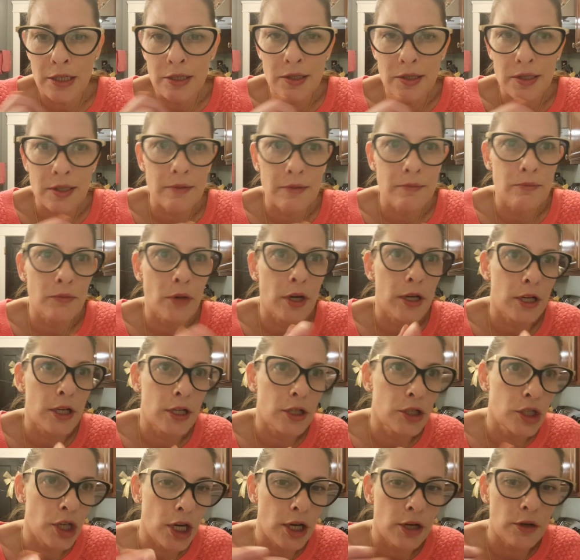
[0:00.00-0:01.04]
some run on
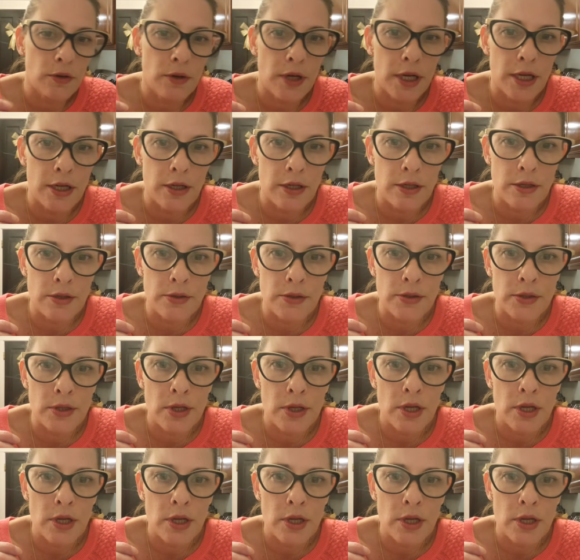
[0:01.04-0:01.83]
generators